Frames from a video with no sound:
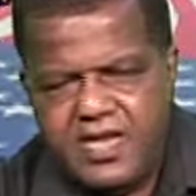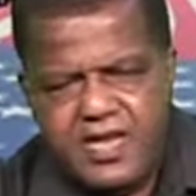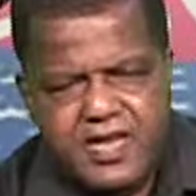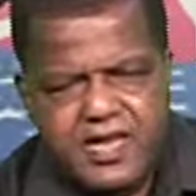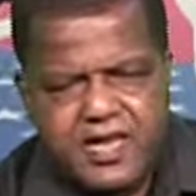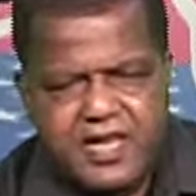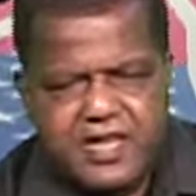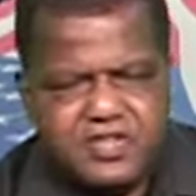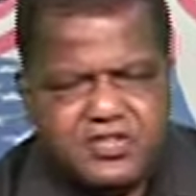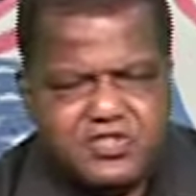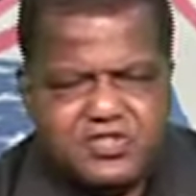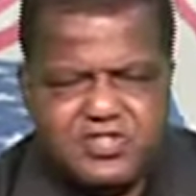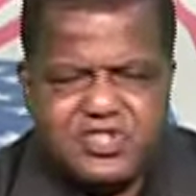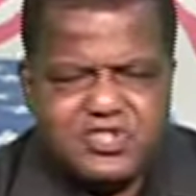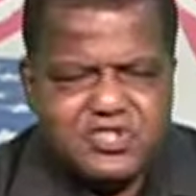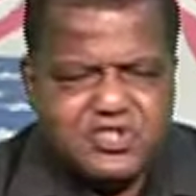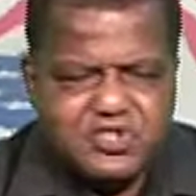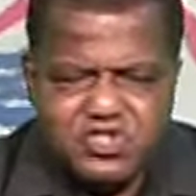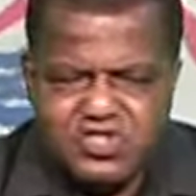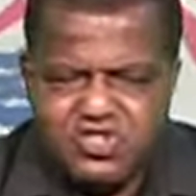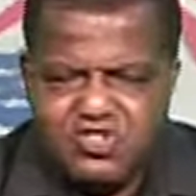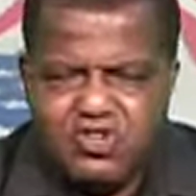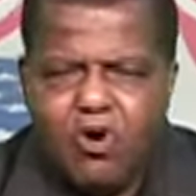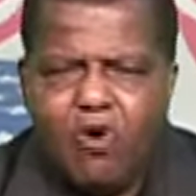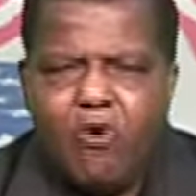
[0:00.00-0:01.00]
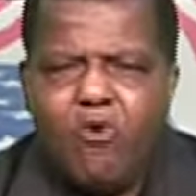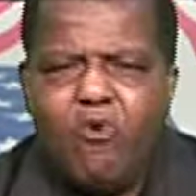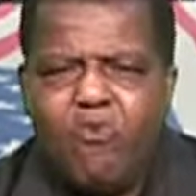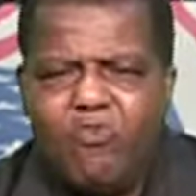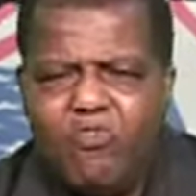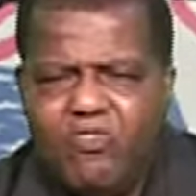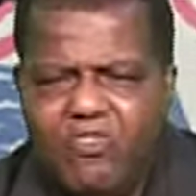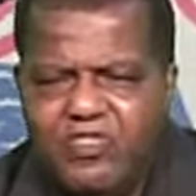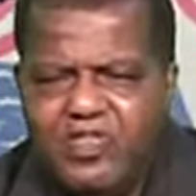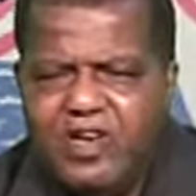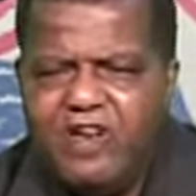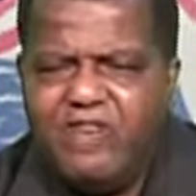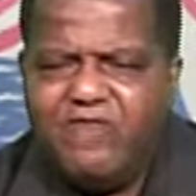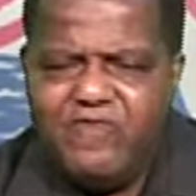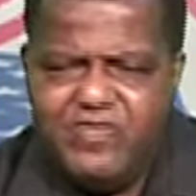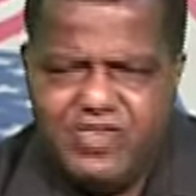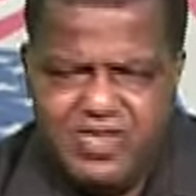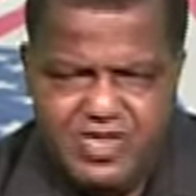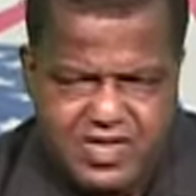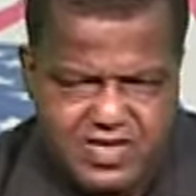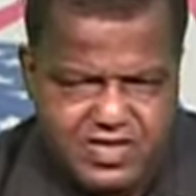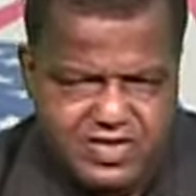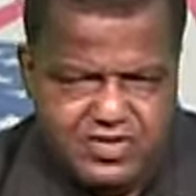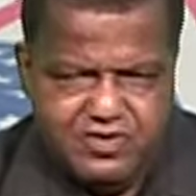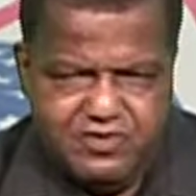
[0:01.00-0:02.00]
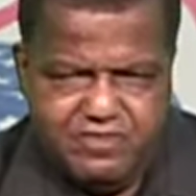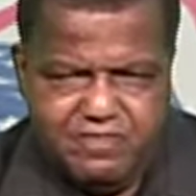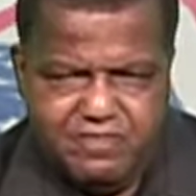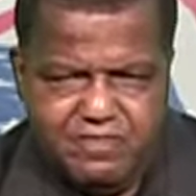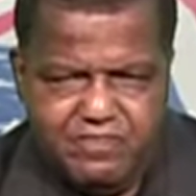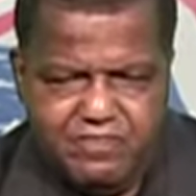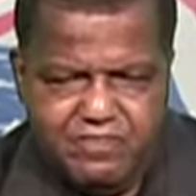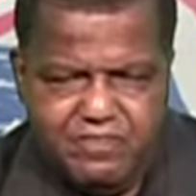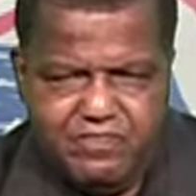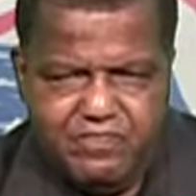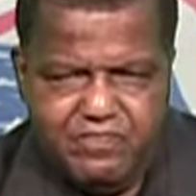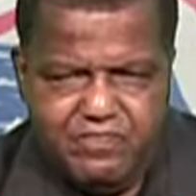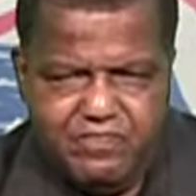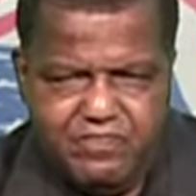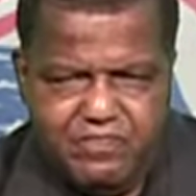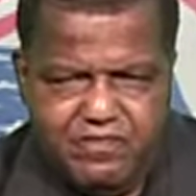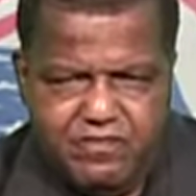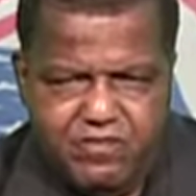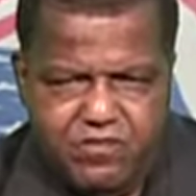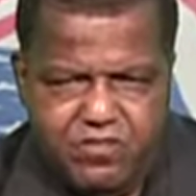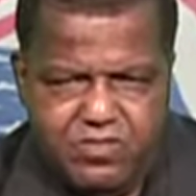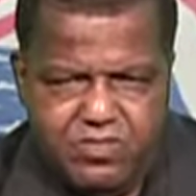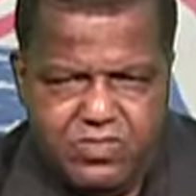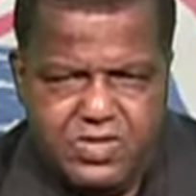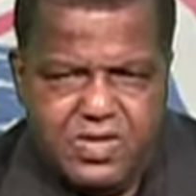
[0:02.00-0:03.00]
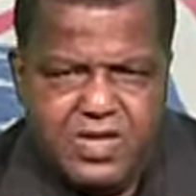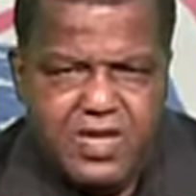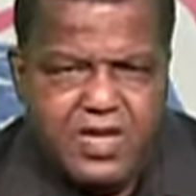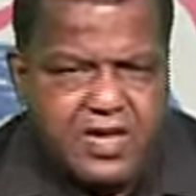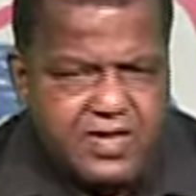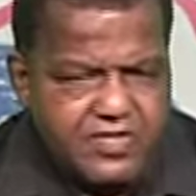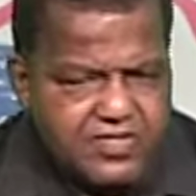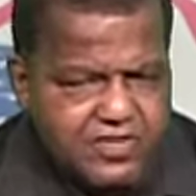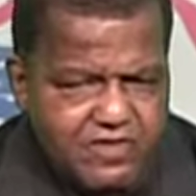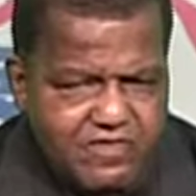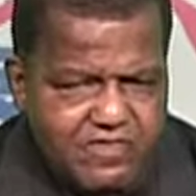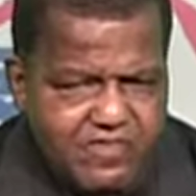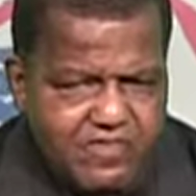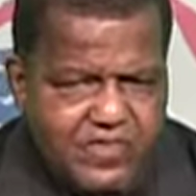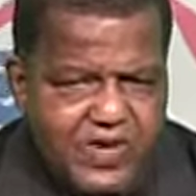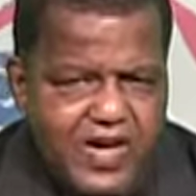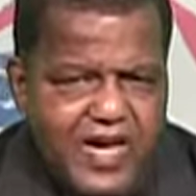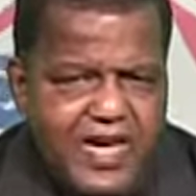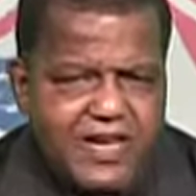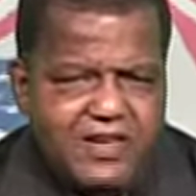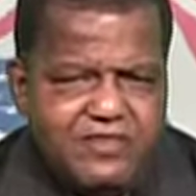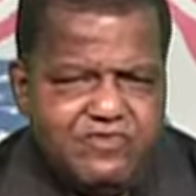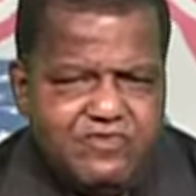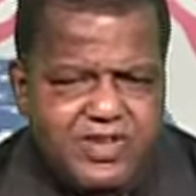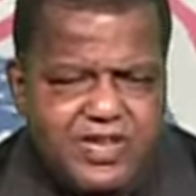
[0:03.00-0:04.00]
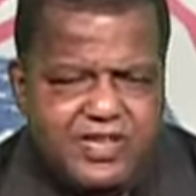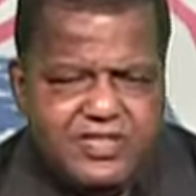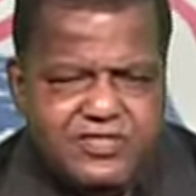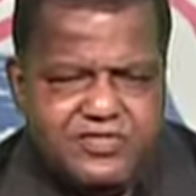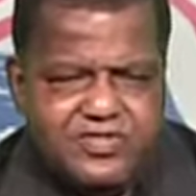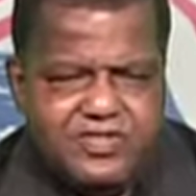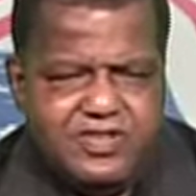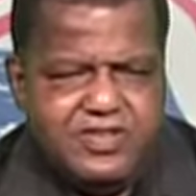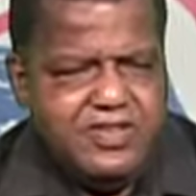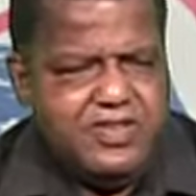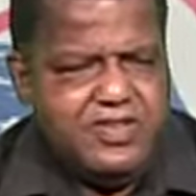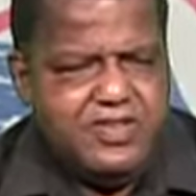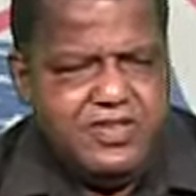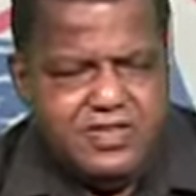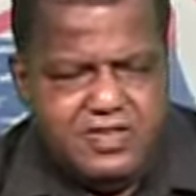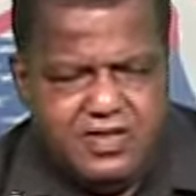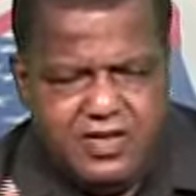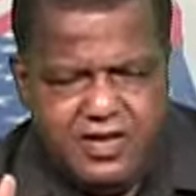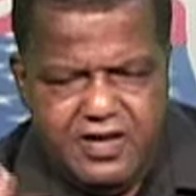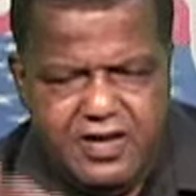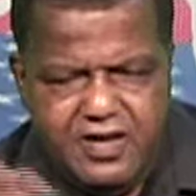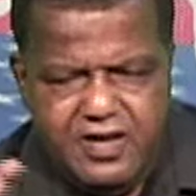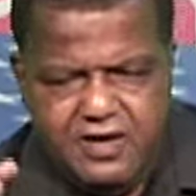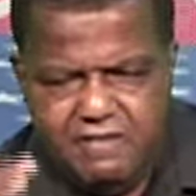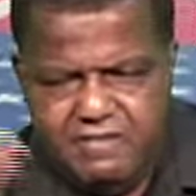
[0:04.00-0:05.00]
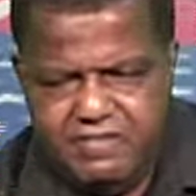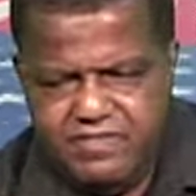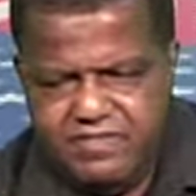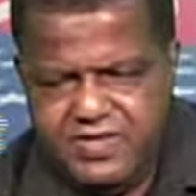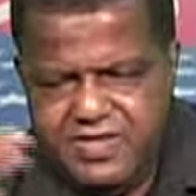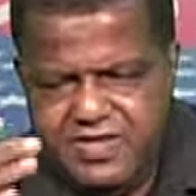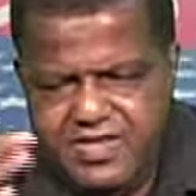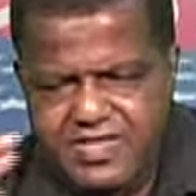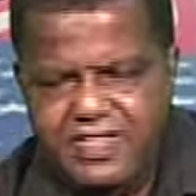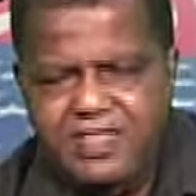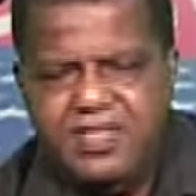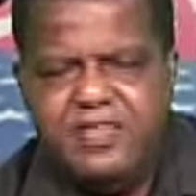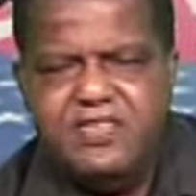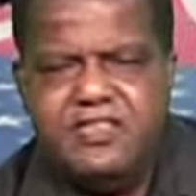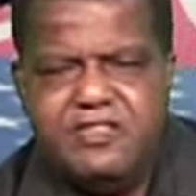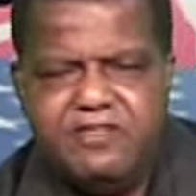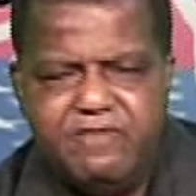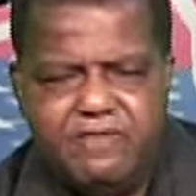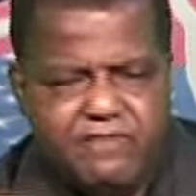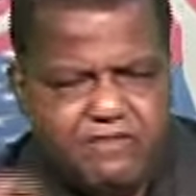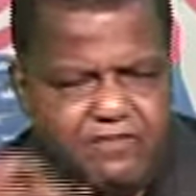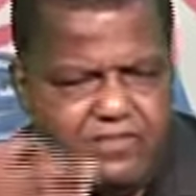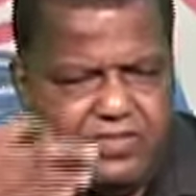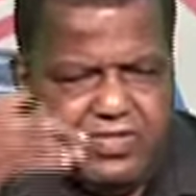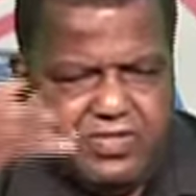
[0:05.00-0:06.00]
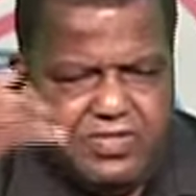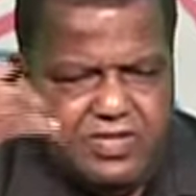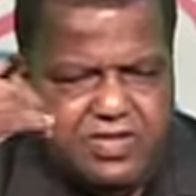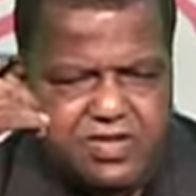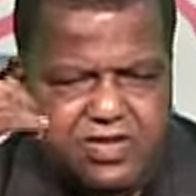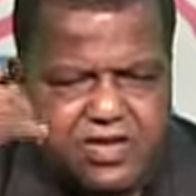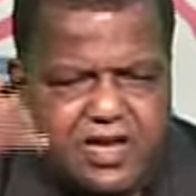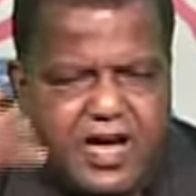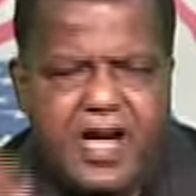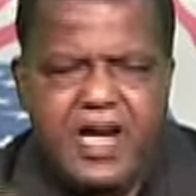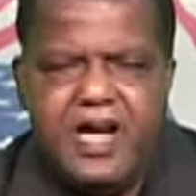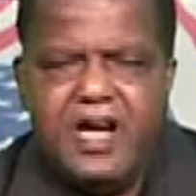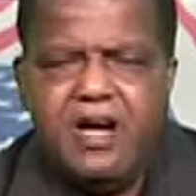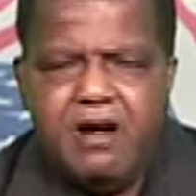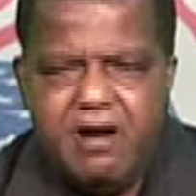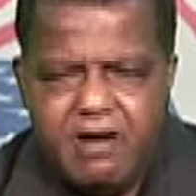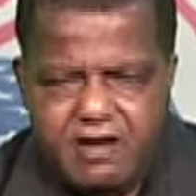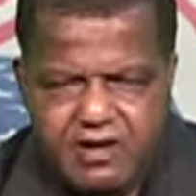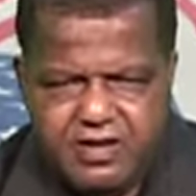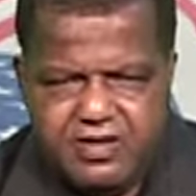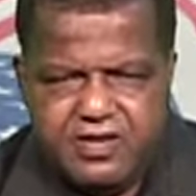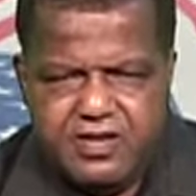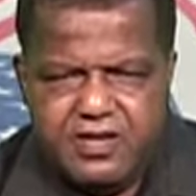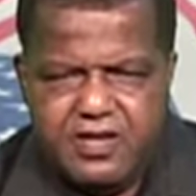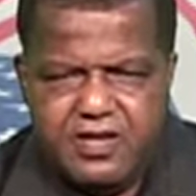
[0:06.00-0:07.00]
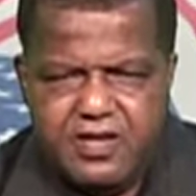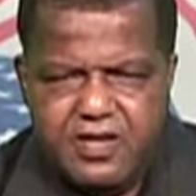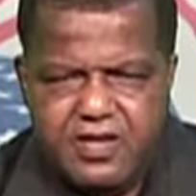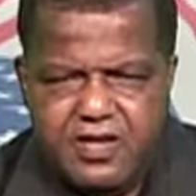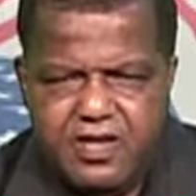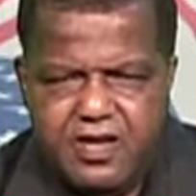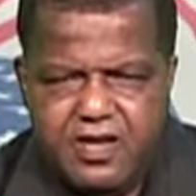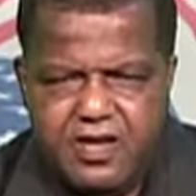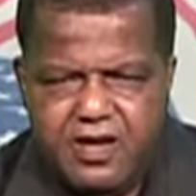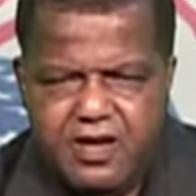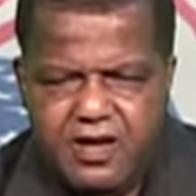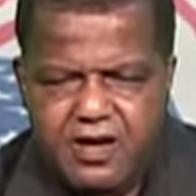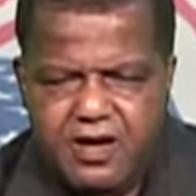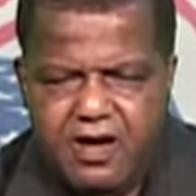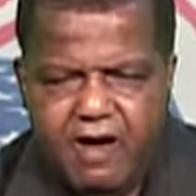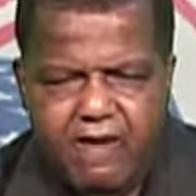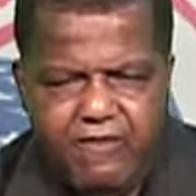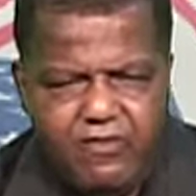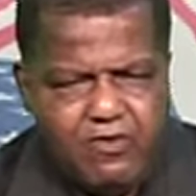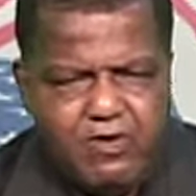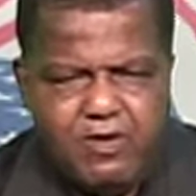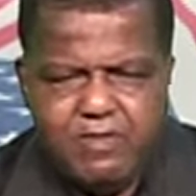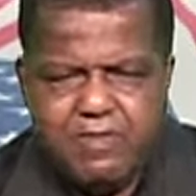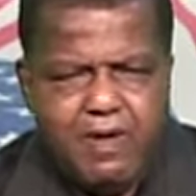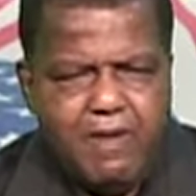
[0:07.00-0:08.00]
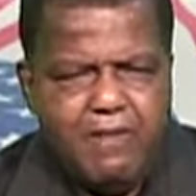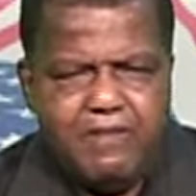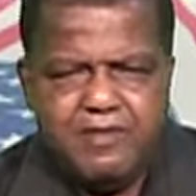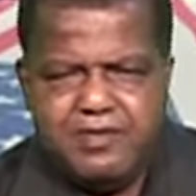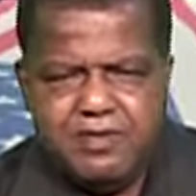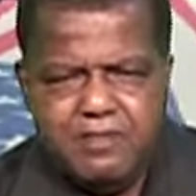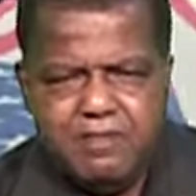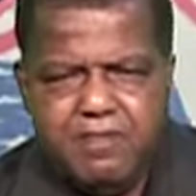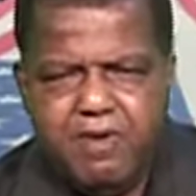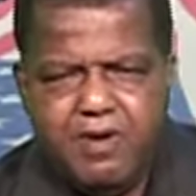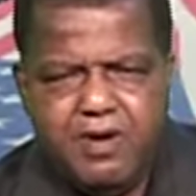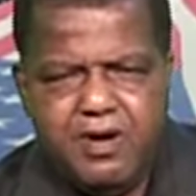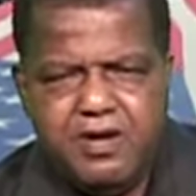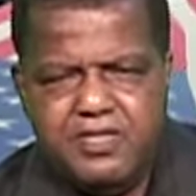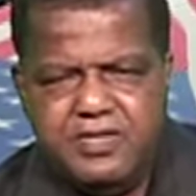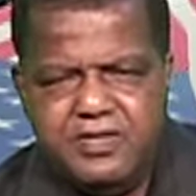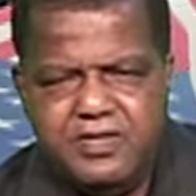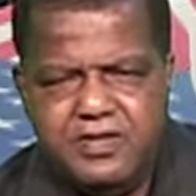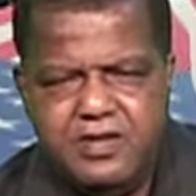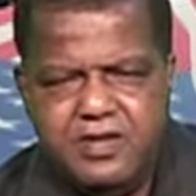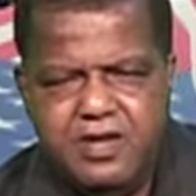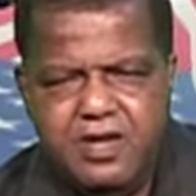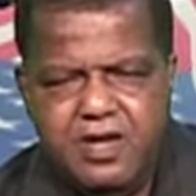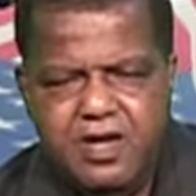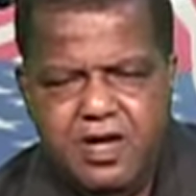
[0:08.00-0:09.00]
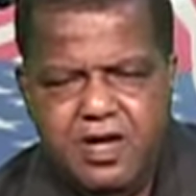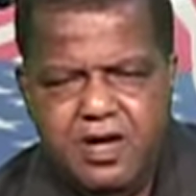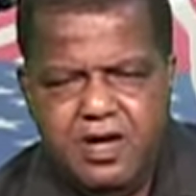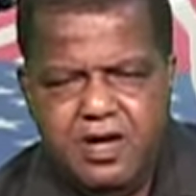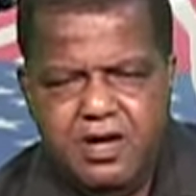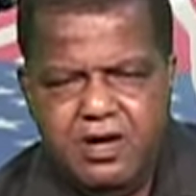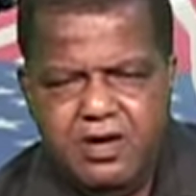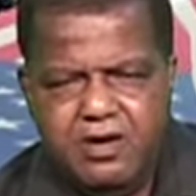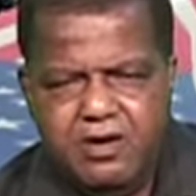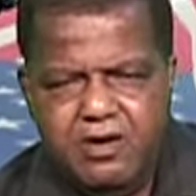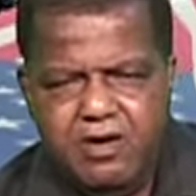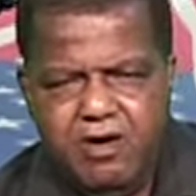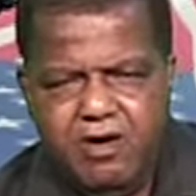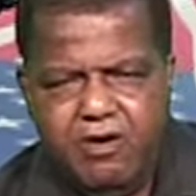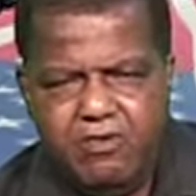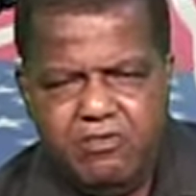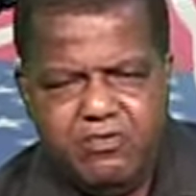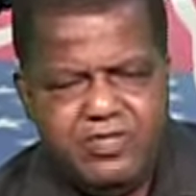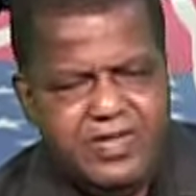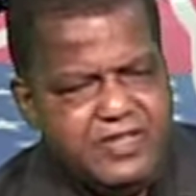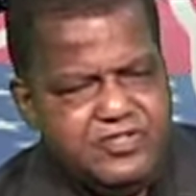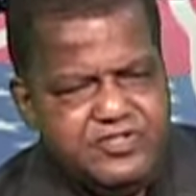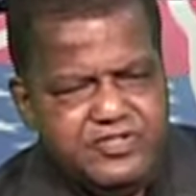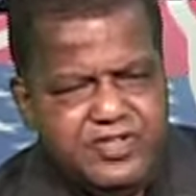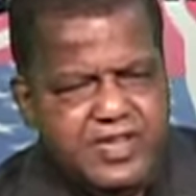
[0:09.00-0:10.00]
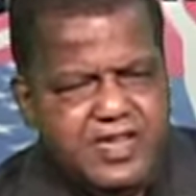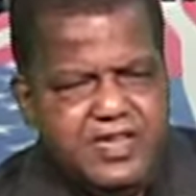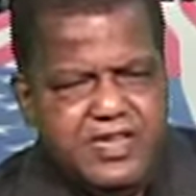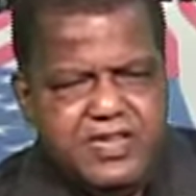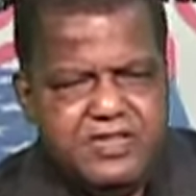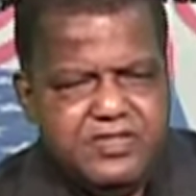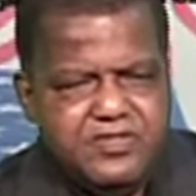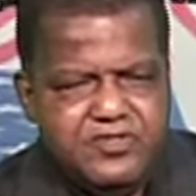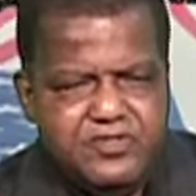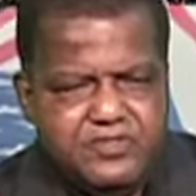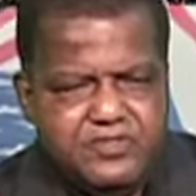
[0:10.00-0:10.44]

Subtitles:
It's this know-nothingism. The fact that the elite, the hierarchy of the Republican Party, like they